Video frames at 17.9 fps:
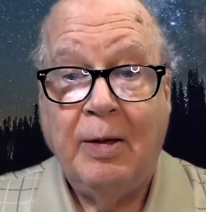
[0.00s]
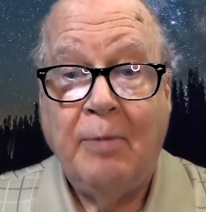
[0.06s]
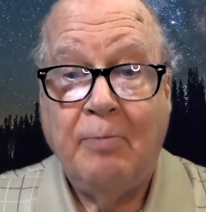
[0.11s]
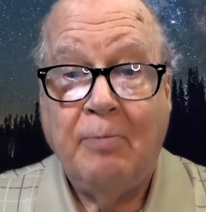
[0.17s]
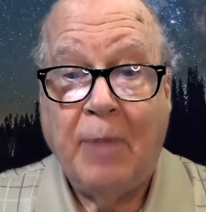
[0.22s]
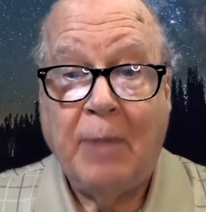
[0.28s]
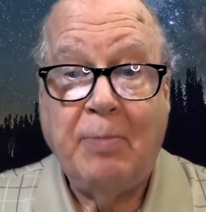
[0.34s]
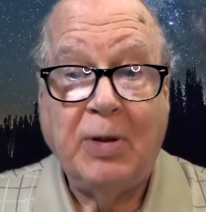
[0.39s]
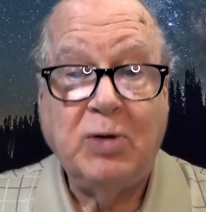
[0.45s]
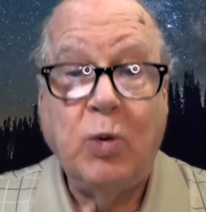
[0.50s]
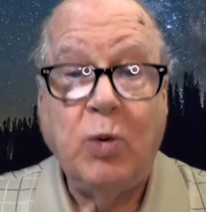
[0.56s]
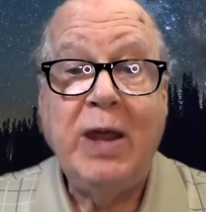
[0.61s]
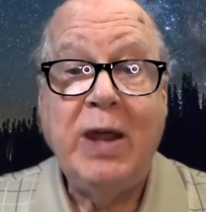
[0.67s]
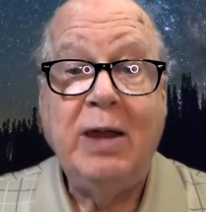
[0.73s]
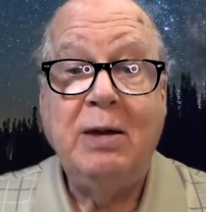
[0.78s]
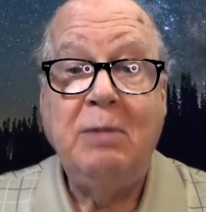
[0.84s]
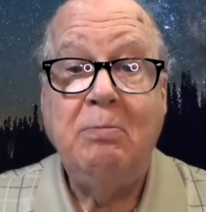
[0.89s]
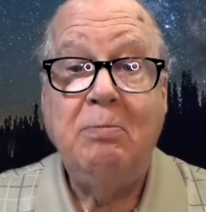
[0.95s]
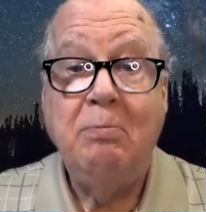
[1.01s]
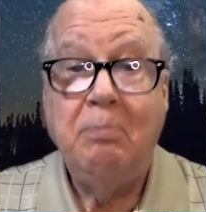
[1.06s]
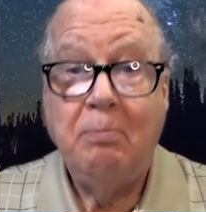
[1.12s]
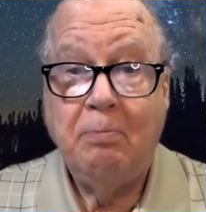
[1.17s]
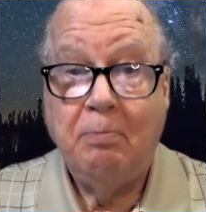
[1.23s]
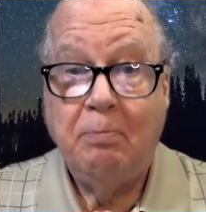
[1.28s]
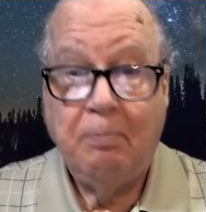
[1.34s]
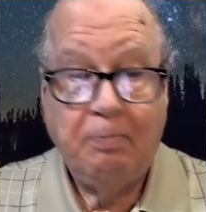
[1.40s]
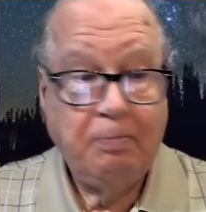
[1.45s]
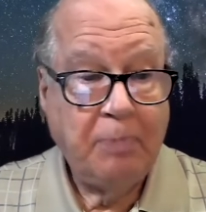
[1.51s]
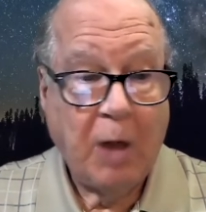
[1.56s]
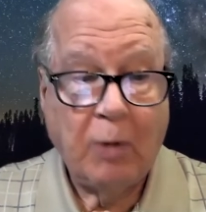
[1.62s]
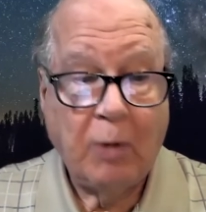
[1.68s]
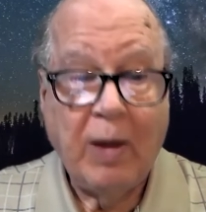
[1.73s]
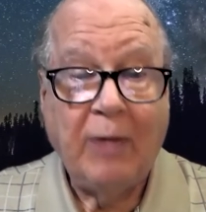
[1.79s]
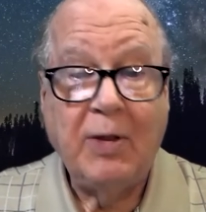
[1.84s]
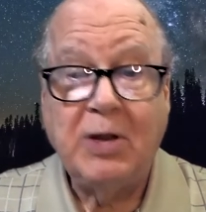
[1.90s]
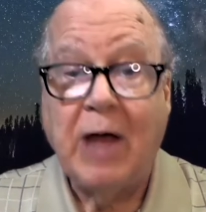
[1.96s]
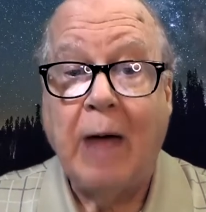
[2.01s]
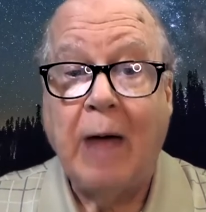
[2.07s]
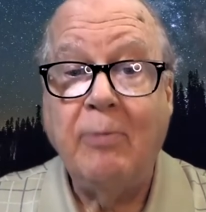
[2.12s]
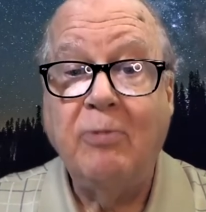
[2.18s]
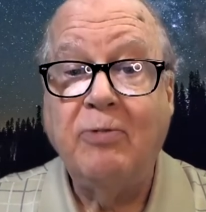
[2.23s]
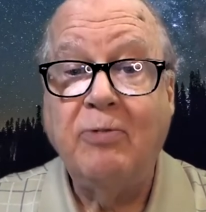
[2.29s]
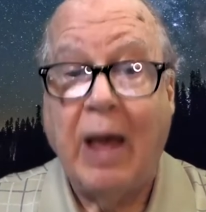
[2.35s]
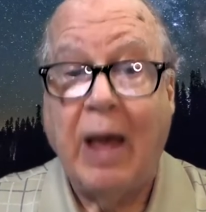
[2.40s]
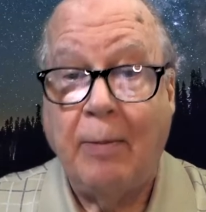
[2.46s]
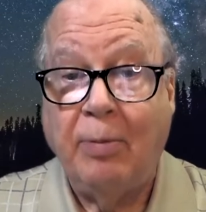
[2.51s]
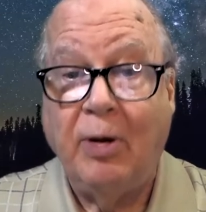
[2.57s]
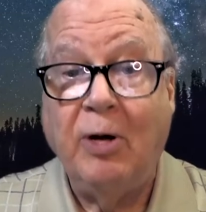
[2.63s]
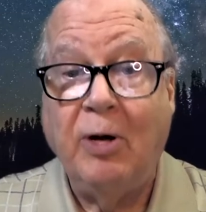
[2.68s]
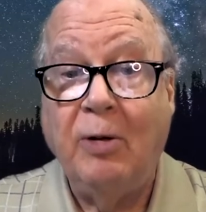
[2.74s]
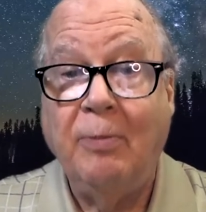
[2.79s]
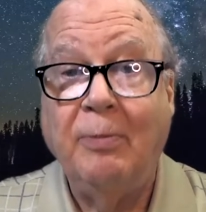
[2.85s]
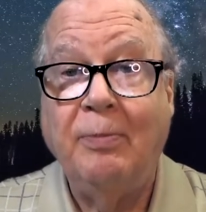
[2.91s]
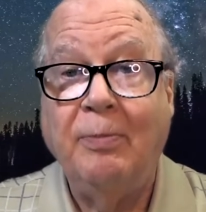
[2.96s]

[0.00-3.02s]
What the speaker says: But around the time of Kepler,